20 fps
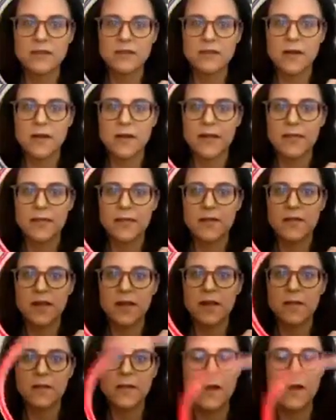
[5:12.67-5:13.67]
All right, there you
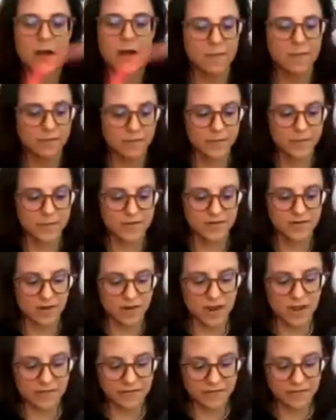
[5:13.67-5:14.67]
go. All right, I'm gonna turn it
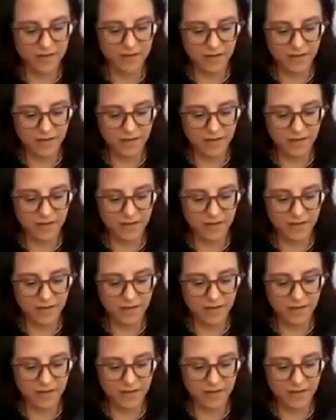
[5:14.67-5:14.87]
off.